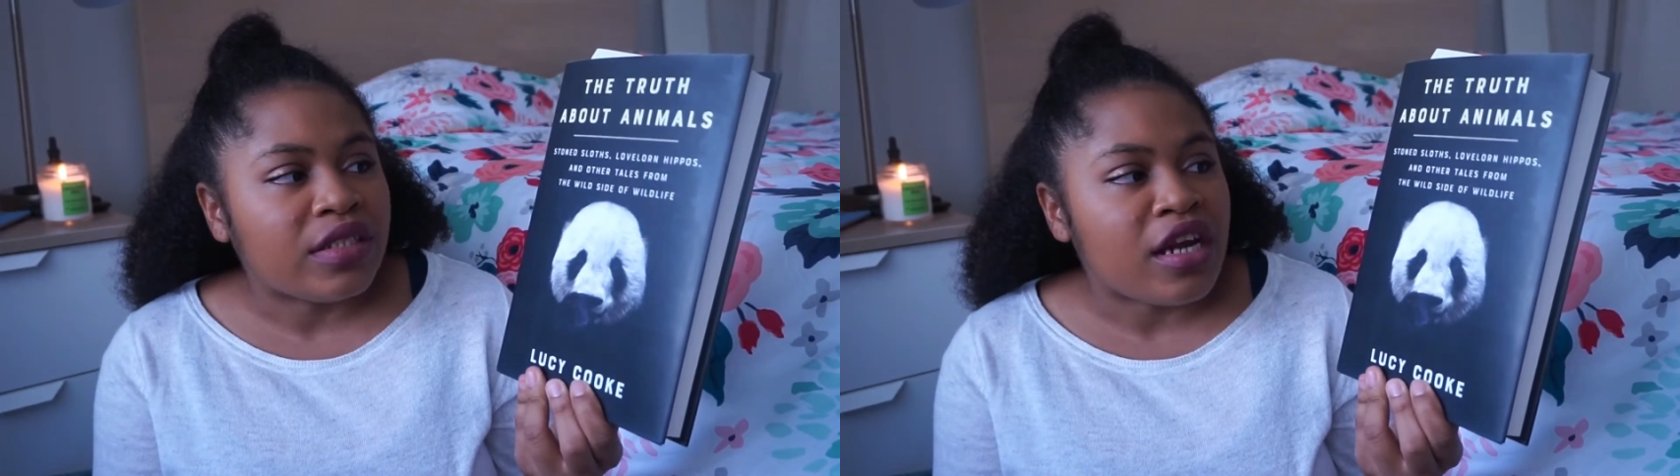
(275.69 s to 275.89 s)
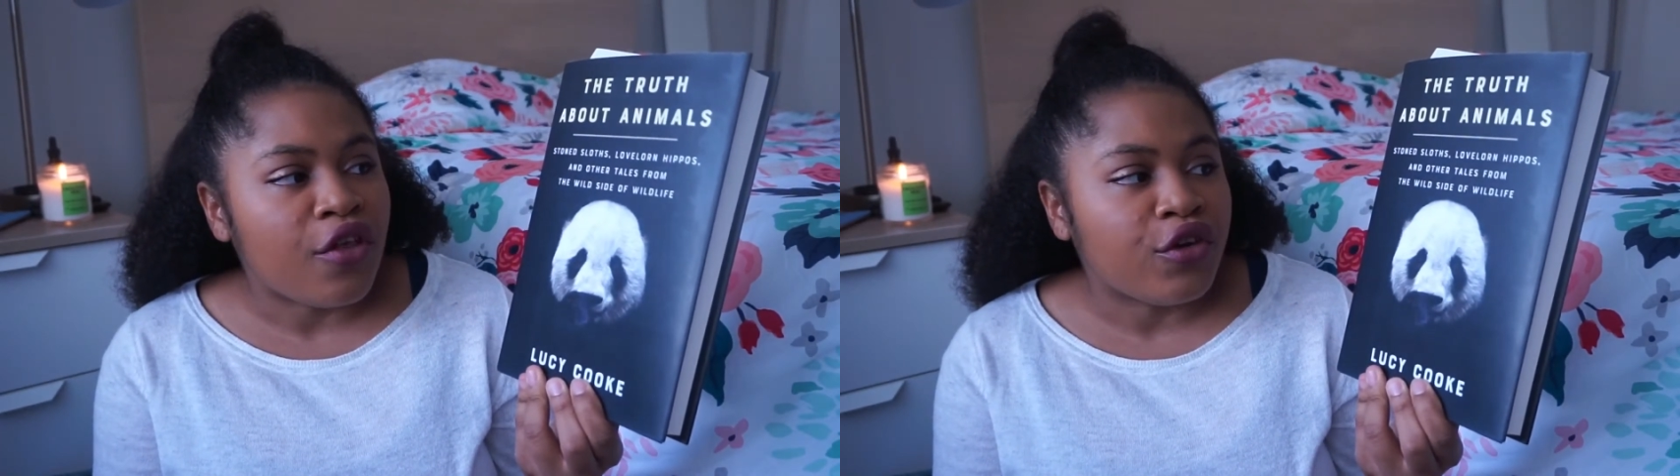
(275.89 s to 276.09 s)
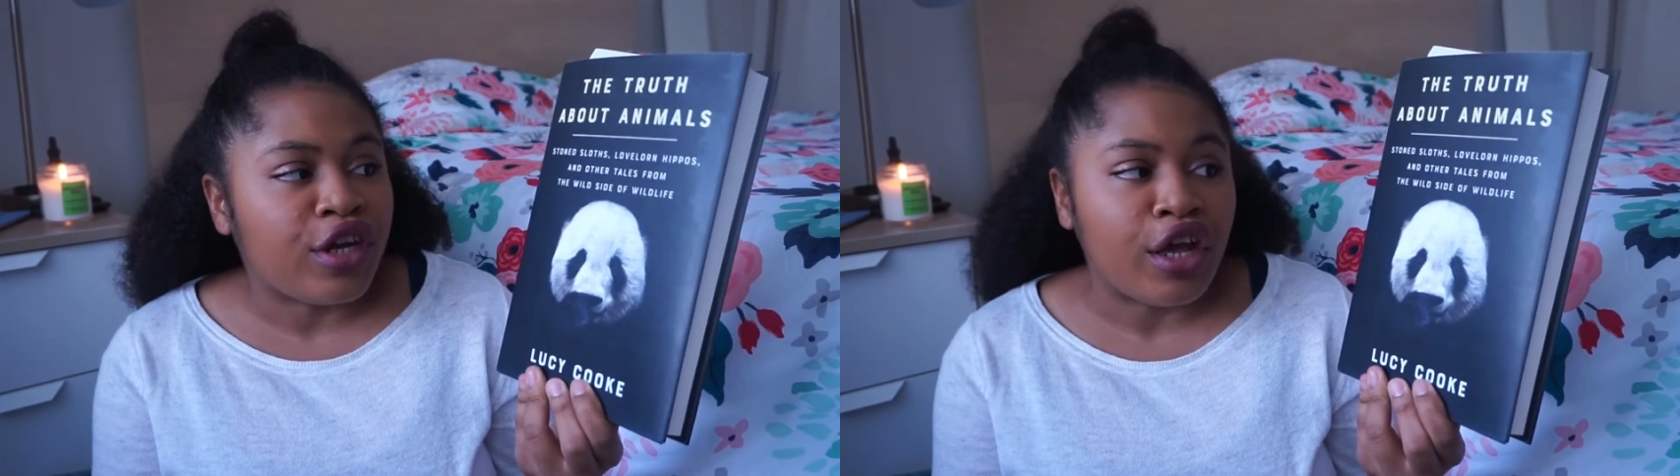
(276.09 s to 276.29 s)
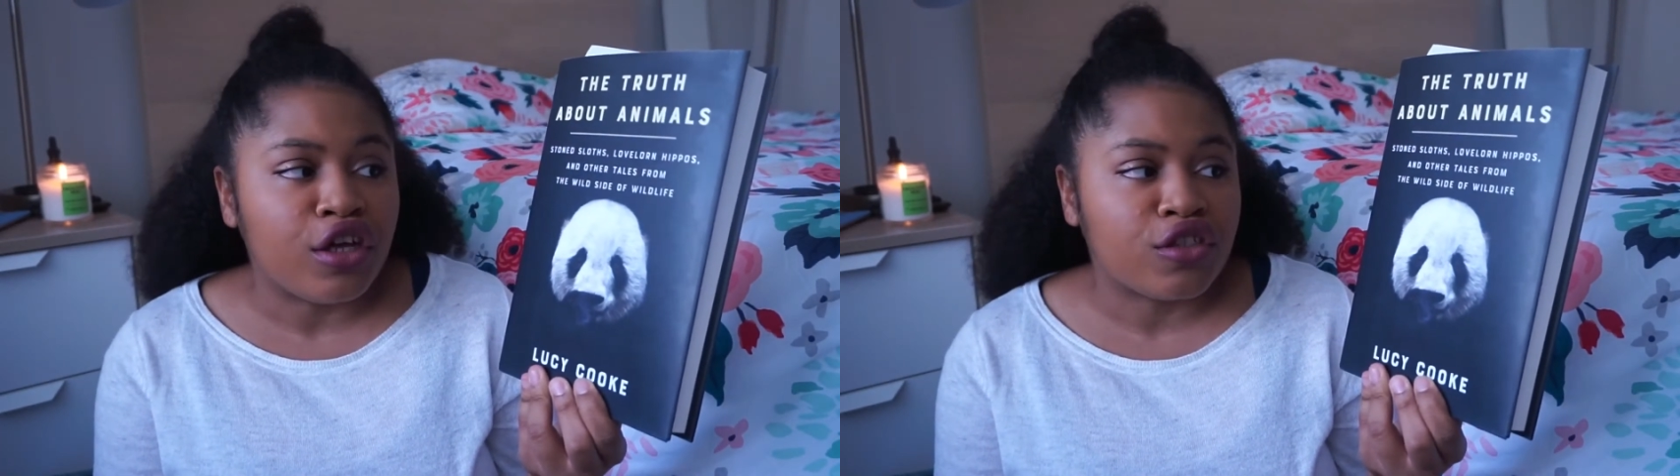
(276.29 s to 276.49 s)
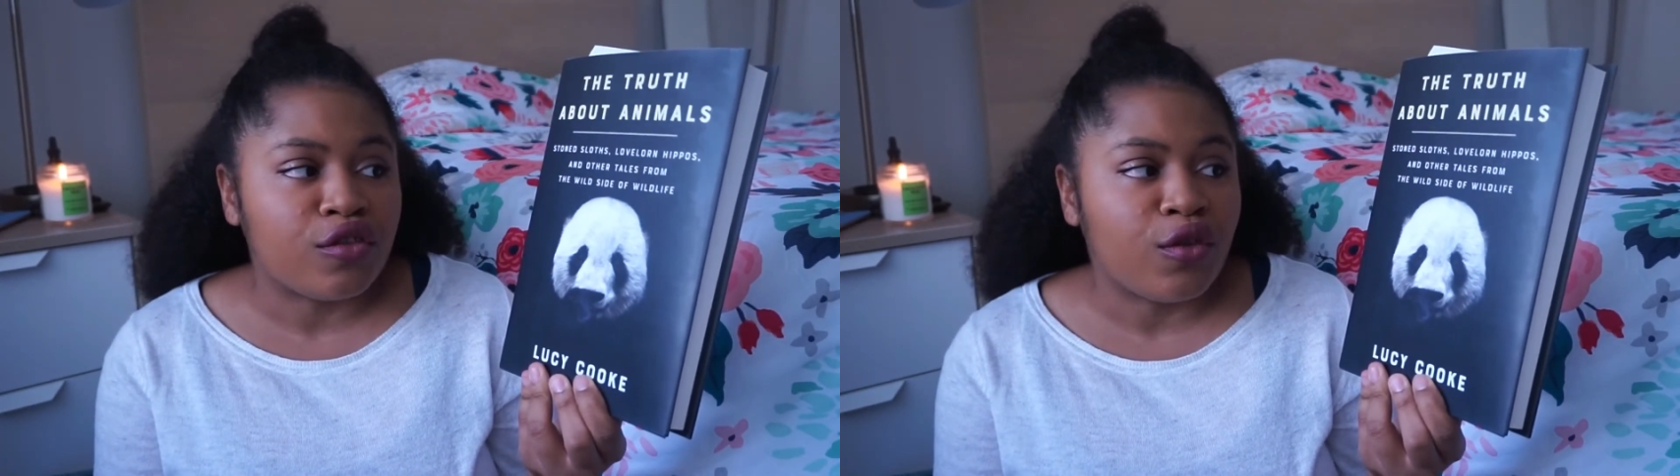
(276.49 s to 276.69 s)
and Other
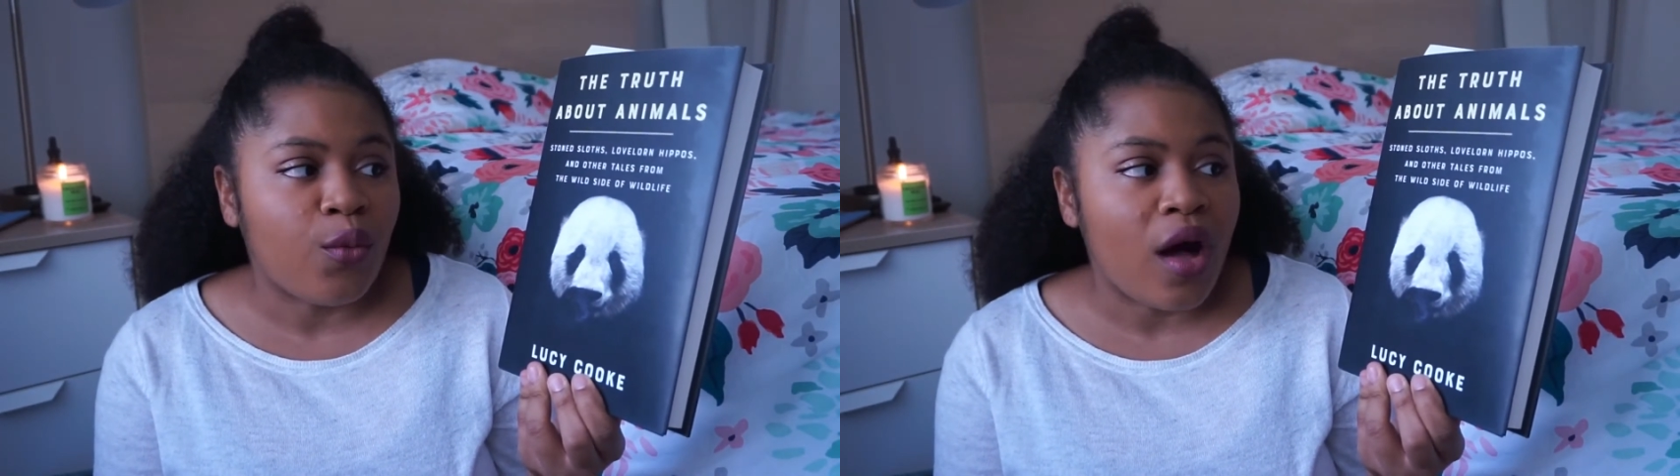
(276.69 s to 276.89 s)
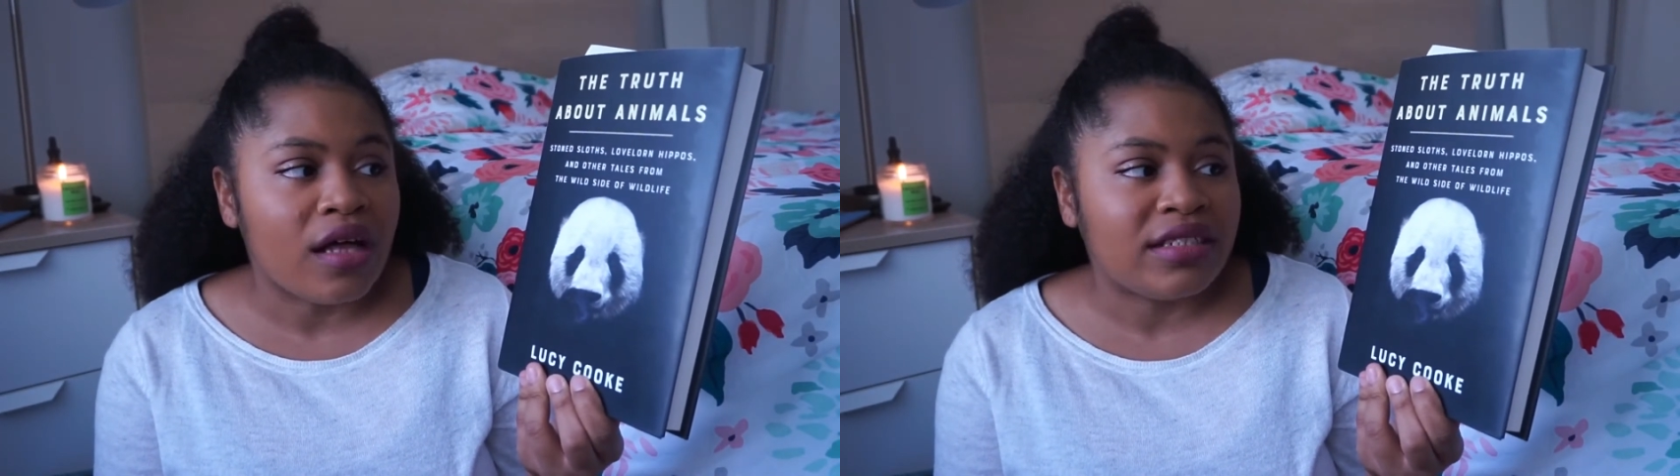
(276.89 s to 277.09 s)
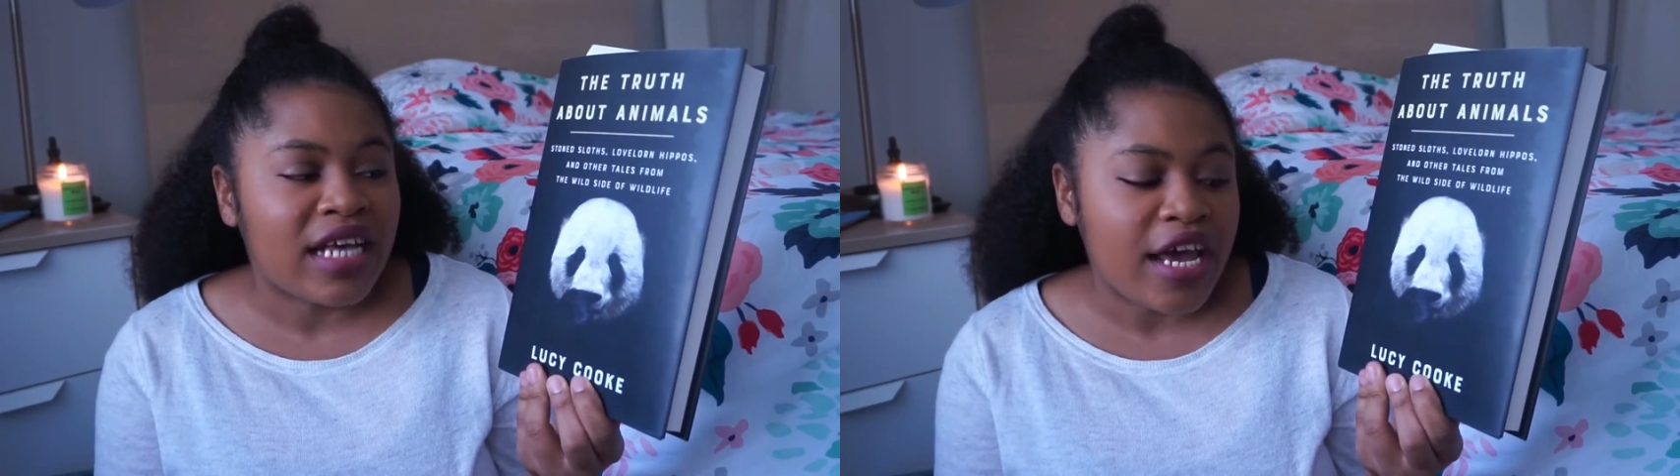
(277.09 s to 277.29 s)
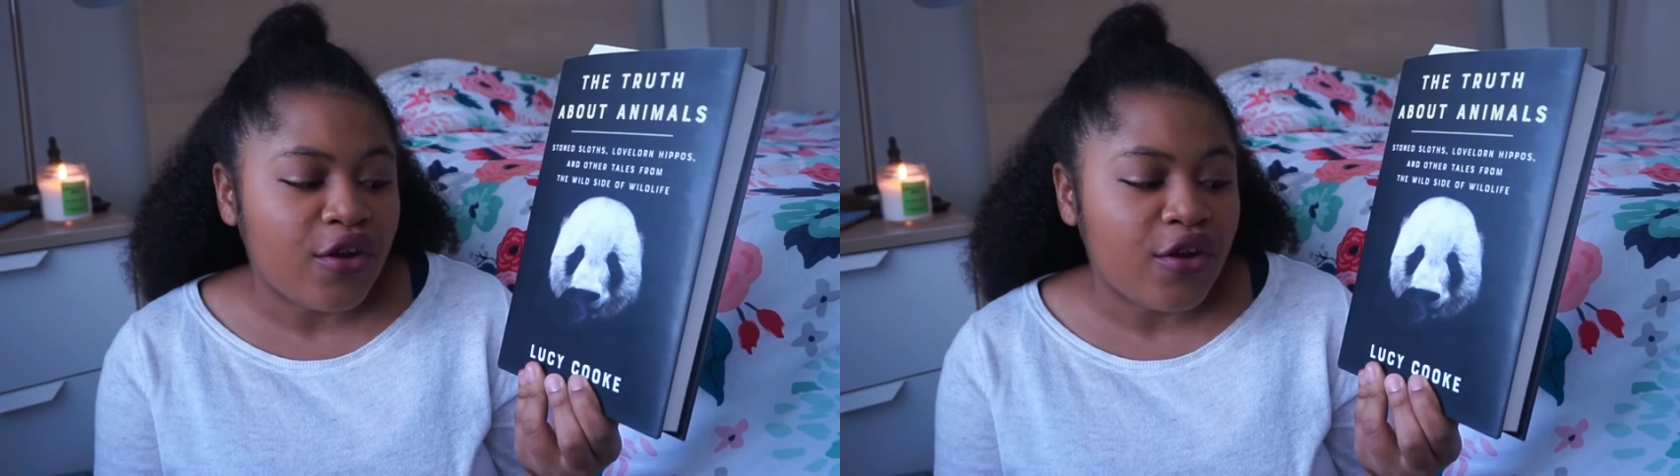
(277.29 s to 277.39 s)
Tales from the Wild Side